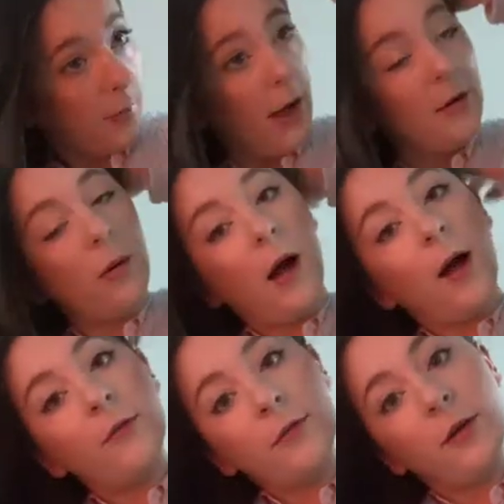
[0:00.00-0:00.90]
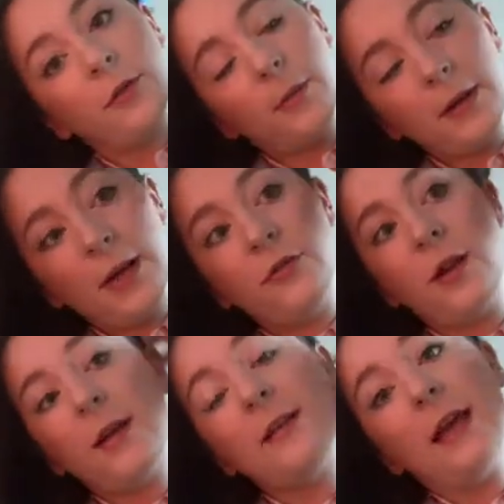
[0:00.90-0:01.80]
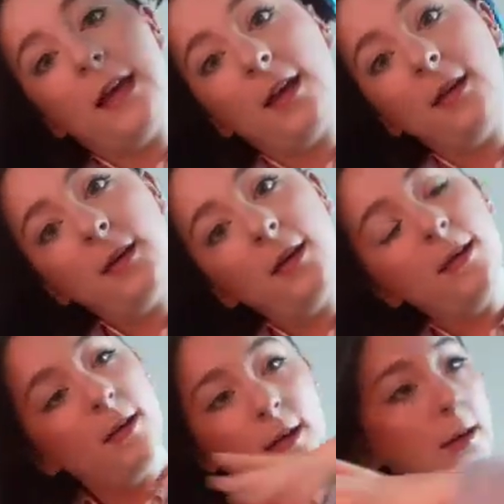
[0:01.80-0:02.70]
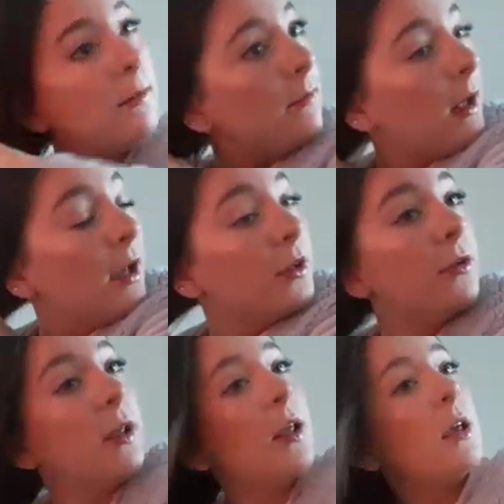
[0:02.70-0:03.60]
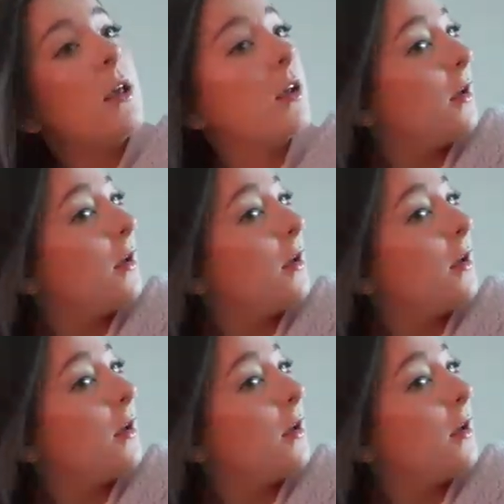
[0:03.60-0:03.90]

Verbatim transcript: but I don't have a flowy nice dress here in at uni.